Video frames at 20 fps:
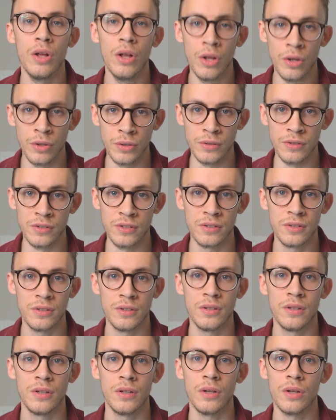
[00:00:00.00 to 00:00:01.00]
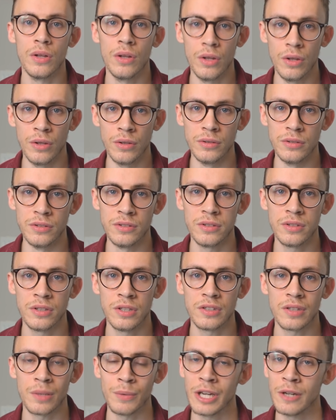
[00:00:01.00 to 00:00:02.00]
Uz. Uz.
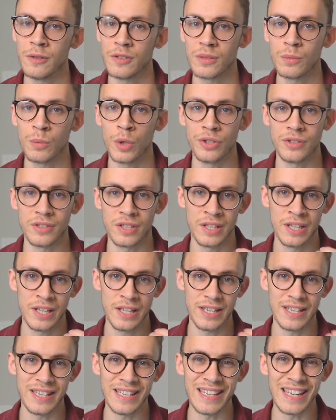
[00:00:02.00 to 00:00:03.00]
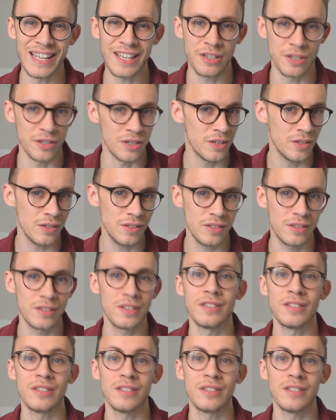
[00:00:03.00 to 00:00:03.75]
So we don't want knickers,